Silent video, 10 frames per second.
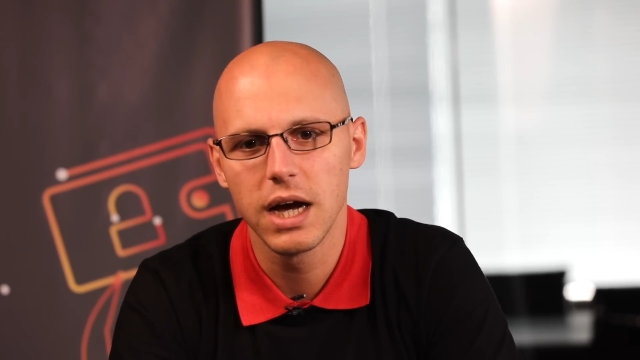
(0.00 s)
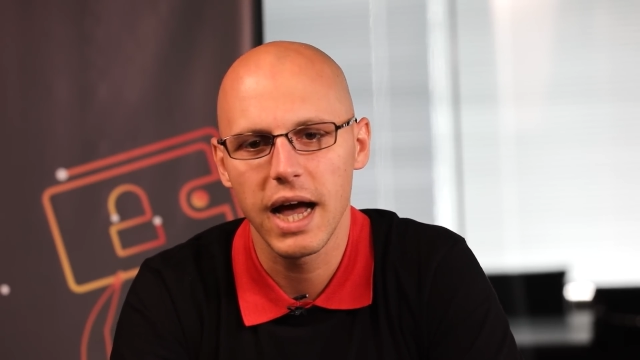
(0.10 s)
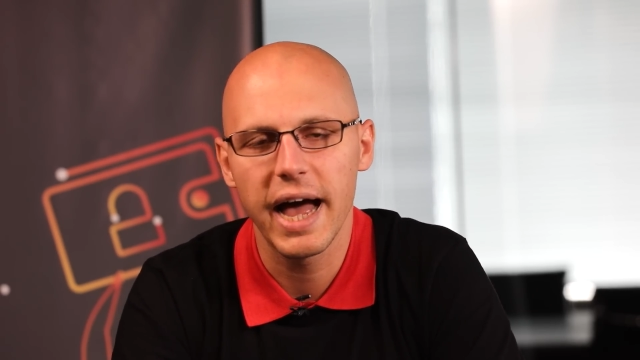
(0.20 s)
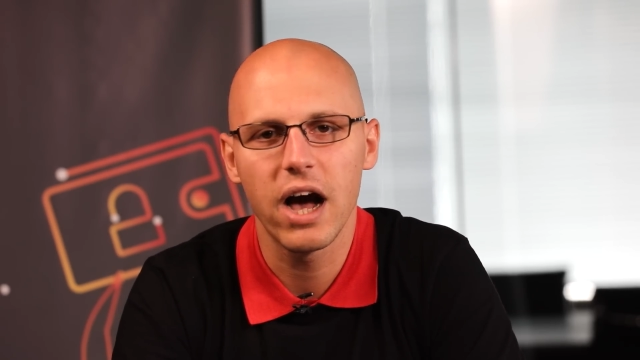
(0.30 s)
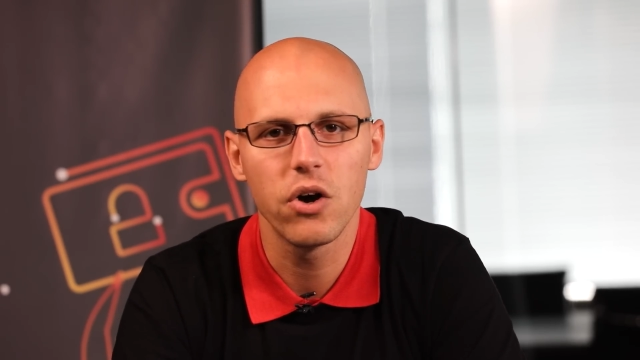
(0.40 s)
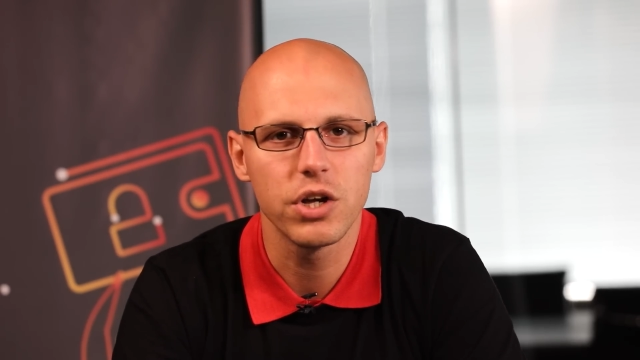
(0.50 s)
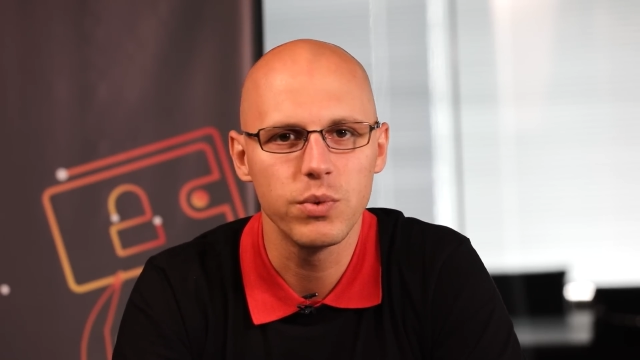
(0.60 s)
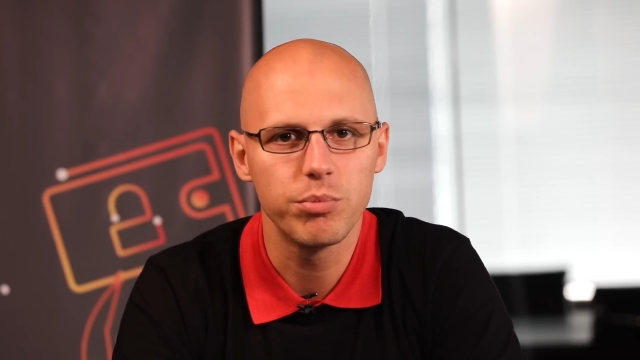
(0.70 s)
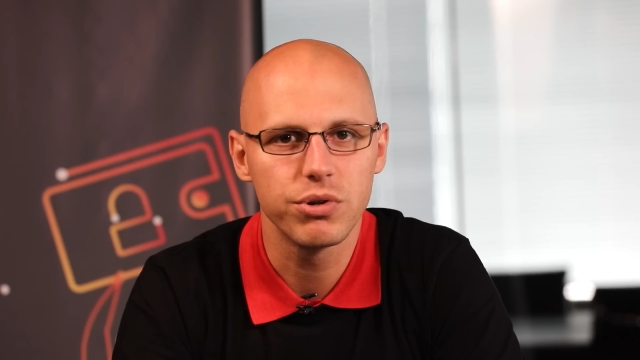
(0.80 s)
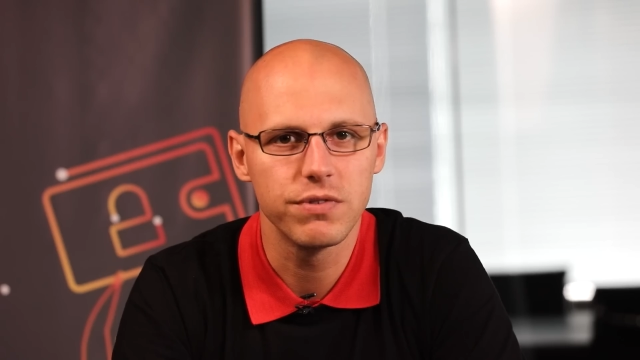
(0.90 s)
how can
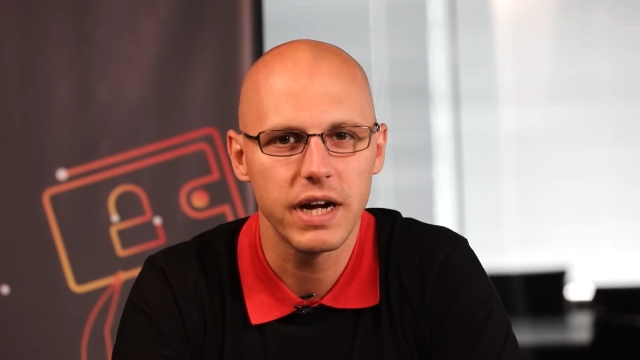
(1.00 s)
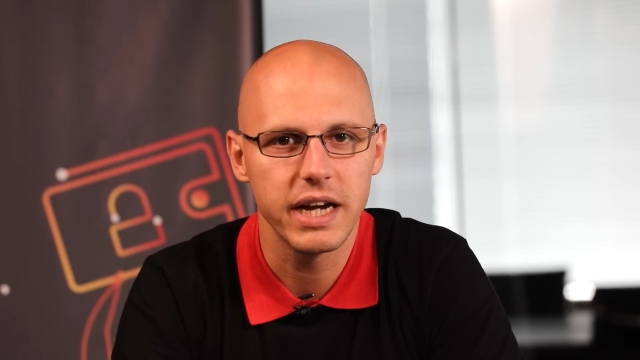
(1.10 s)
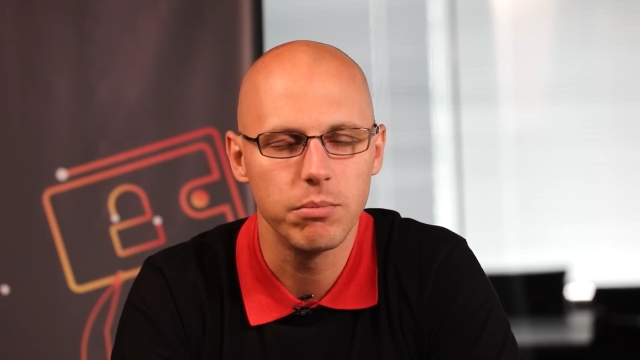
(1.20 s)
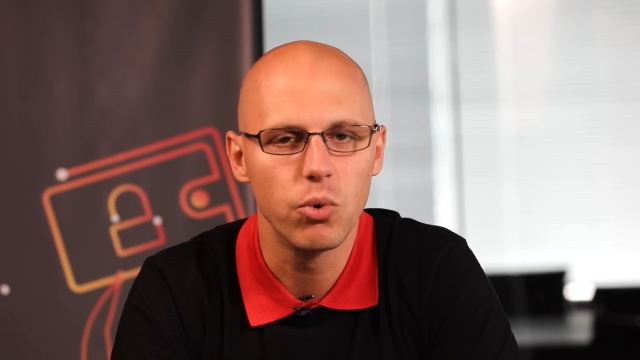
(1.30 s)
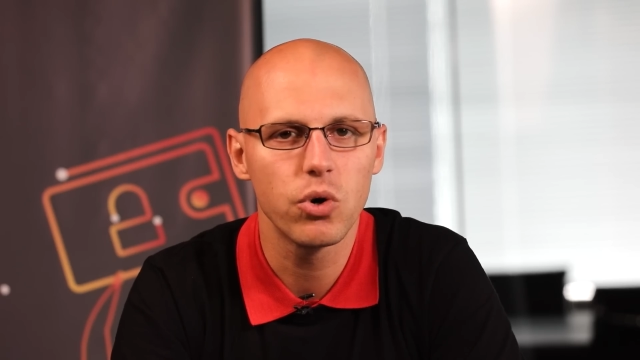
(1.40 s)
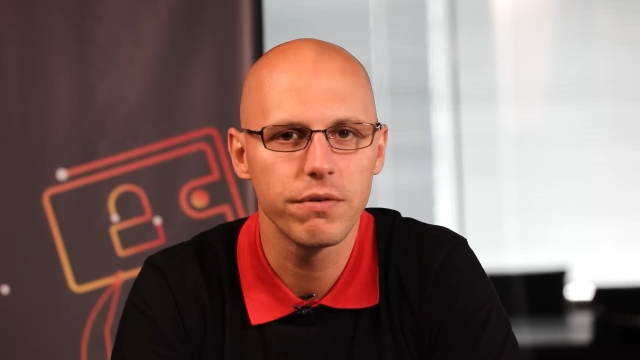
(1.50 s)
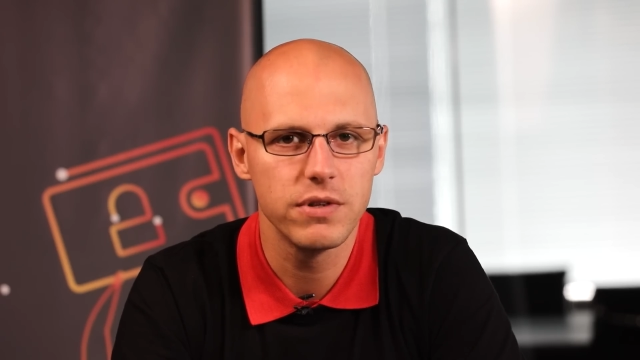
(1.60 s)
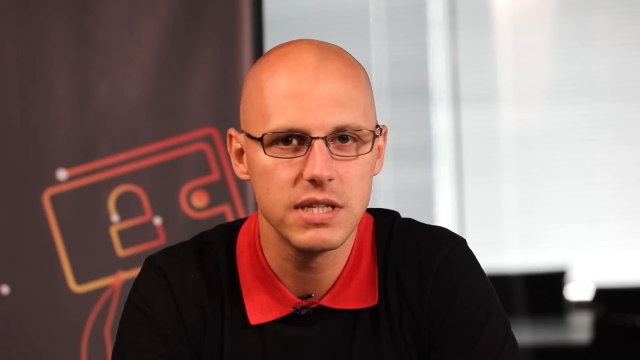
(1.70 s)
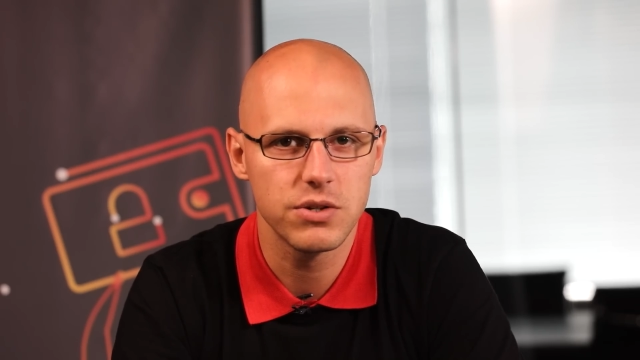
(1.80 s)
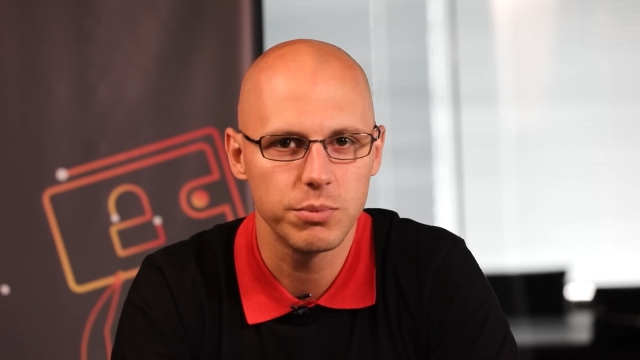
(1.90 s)
we provide more of
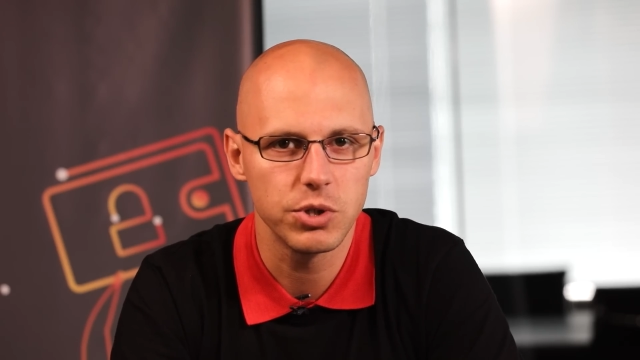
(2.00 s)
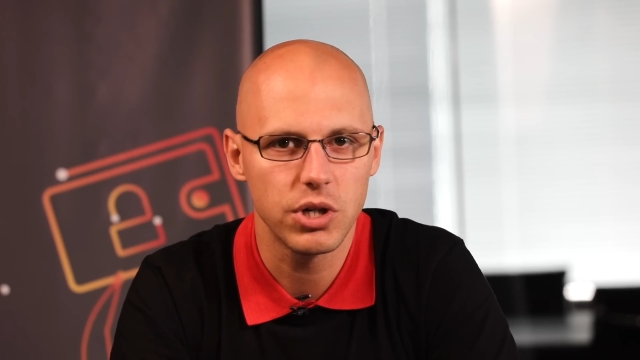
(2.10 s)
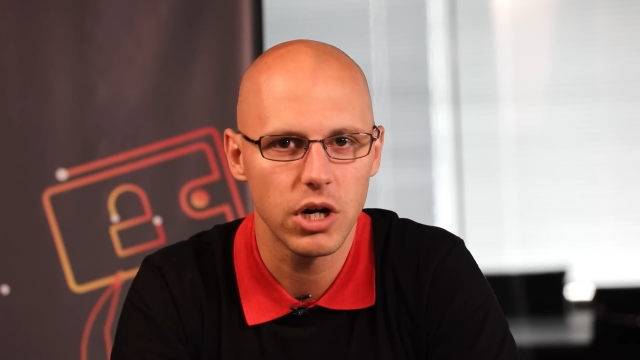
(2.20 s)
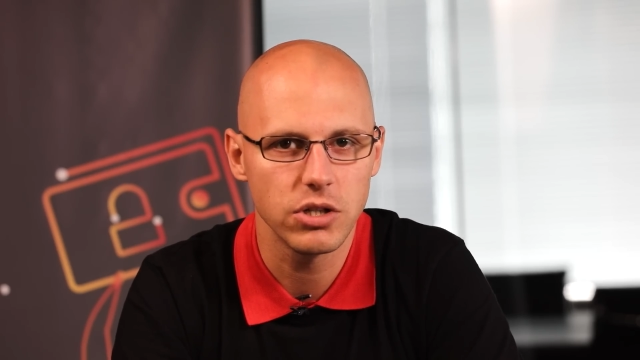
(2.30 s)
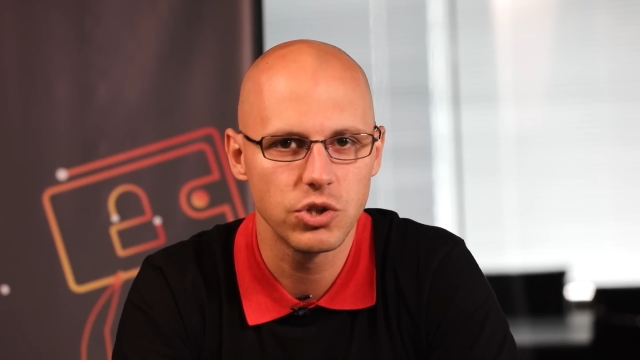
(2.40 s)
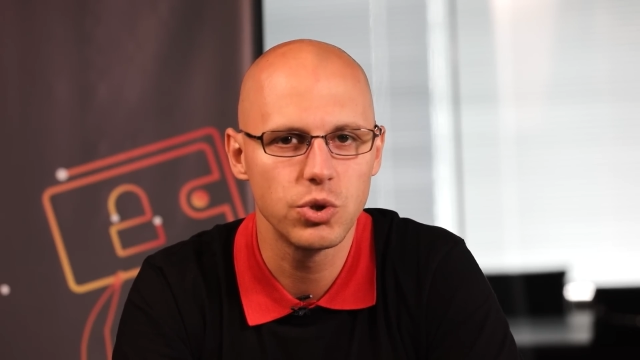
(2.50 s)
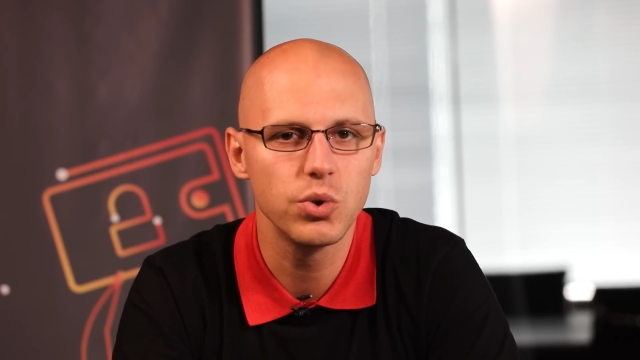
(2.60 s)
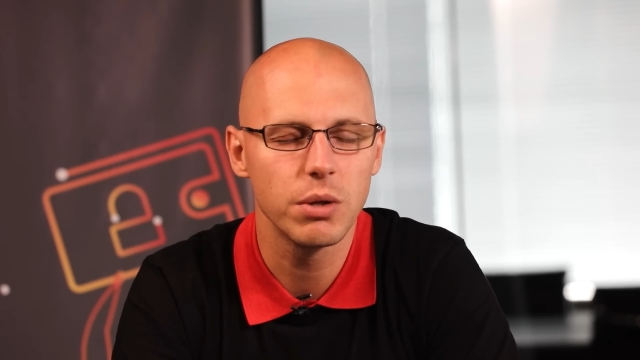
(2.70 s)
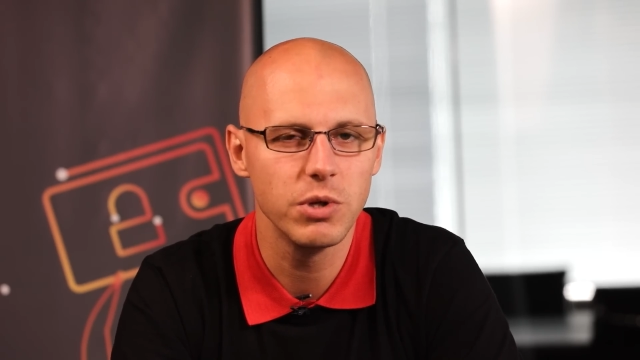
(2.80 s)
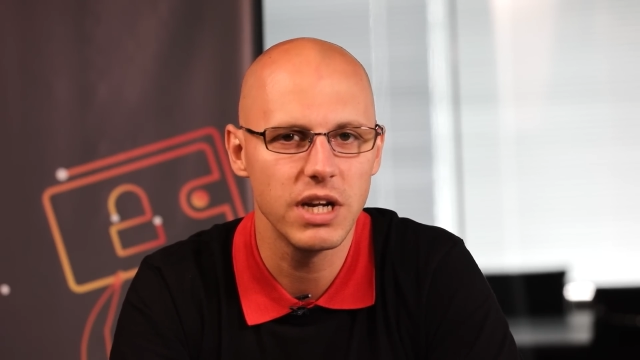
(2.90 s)
these crypto cards to
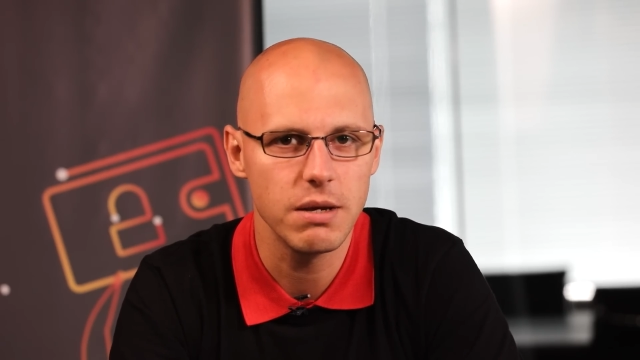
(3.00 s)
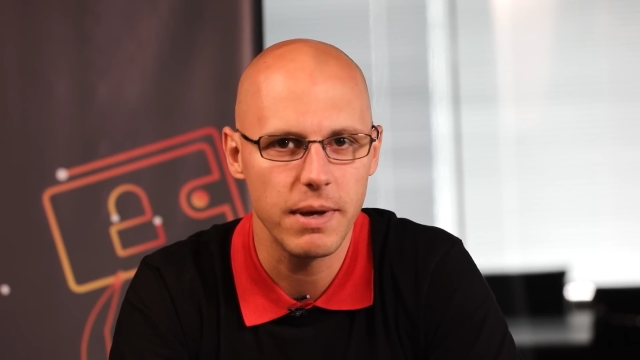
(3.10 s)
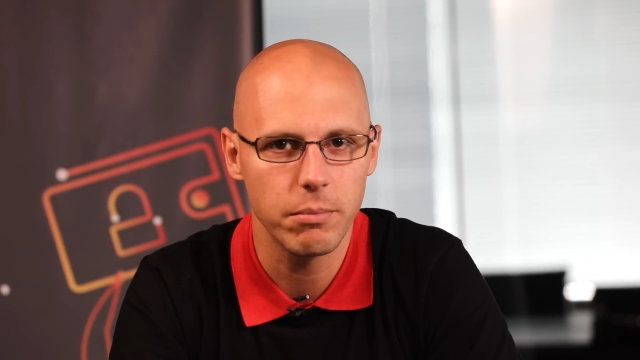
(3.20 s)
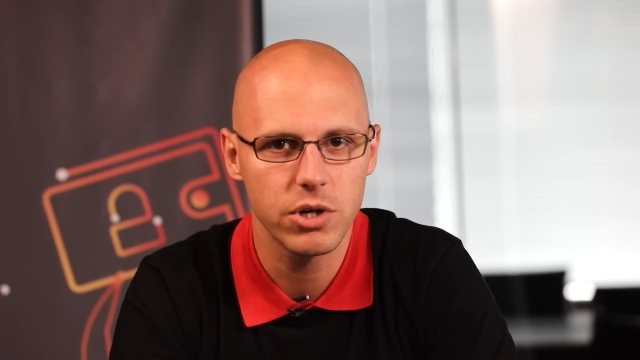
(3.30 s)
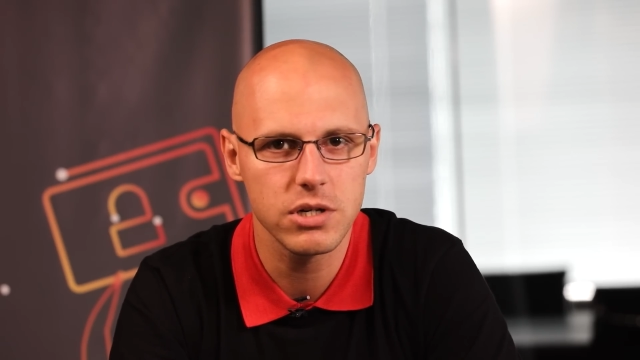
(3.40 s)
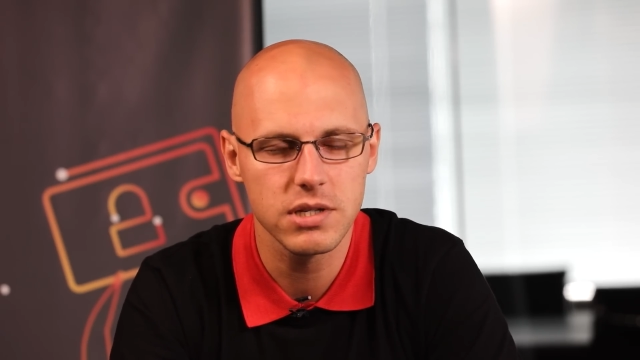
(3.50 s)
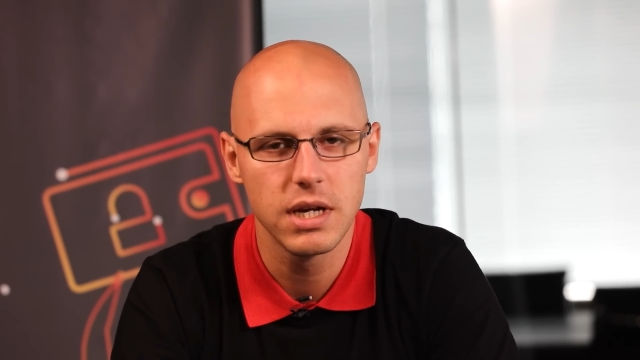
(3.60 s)
community members